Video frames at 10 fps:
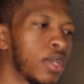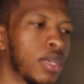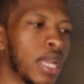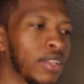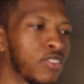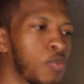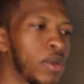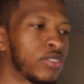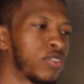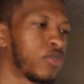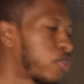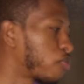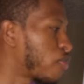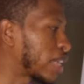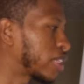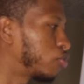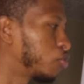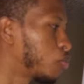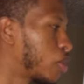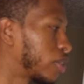Not so much of the fact that
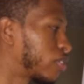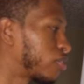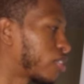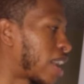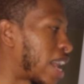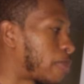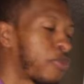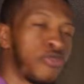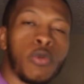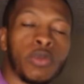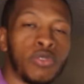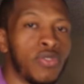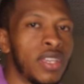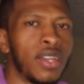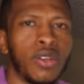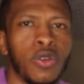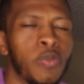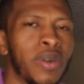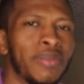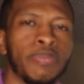you want such a high performance vehicle,
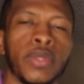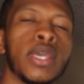but